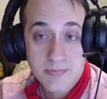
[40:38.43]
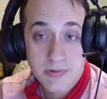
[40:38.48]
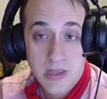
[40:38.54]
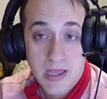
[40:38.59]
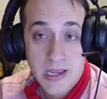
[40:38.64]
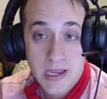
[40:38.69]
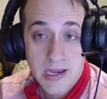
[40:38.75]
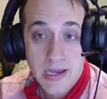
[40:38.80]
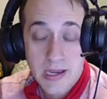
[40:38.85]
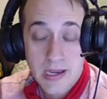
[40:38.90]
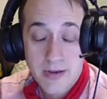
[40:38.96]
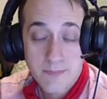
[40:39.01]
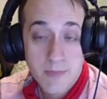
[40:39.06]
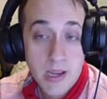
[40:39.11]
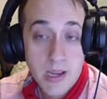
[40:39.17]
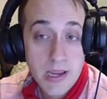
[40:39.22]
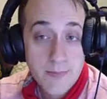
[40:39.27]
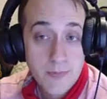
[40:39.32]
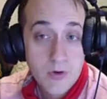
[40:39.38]
supply,
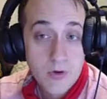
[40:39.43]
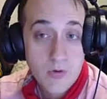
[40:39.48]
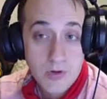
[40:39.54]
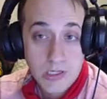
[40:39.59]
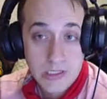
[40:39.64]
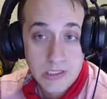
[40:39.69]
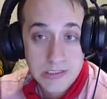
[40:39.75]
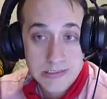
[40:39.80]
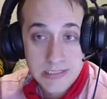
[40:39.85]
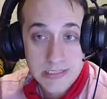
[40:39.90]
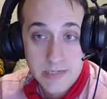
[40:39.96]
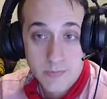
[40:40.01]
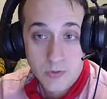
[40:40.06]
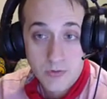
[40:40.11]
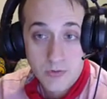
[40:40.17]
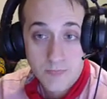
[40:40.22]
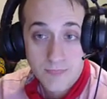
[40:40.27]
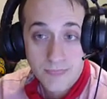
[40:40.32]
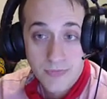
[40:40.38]
and my opponent can
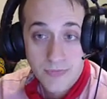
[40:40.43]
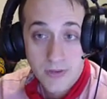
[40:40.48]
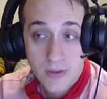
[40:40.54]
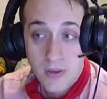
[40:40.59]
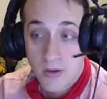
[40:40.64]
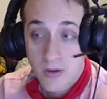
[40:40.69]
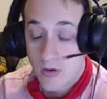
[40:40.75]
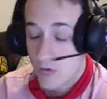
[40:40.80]
double.